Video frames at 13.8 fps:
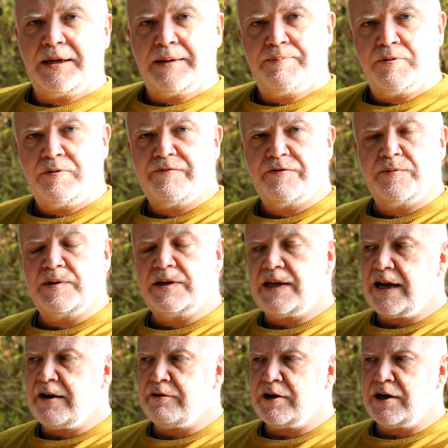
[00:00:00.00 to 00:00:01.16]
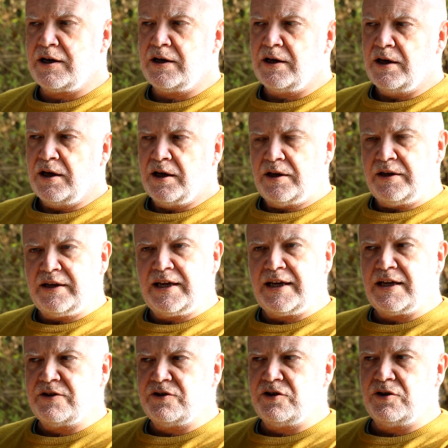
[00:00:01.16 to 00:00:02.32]
people from an area
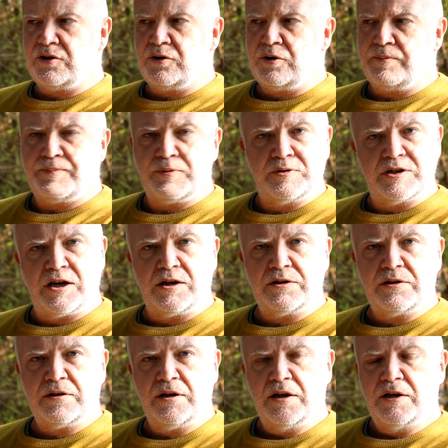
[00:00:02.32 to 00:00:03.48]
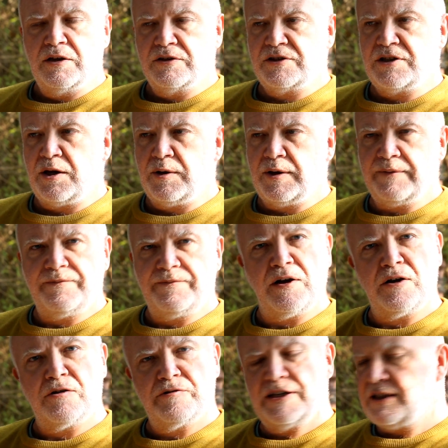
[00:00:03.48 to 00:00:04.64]
near to Bhutan, so in
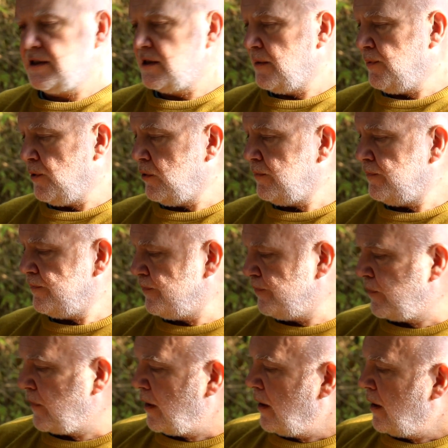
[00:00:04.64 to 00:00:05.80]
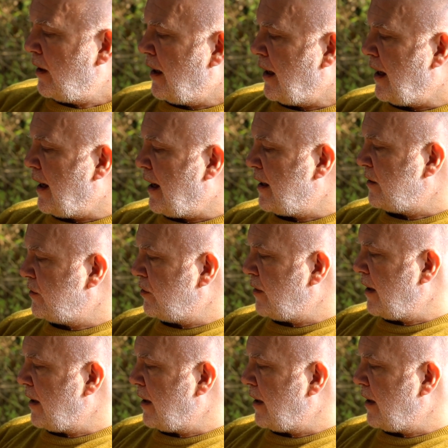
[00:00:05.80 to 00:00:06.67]
far east Nepal. And you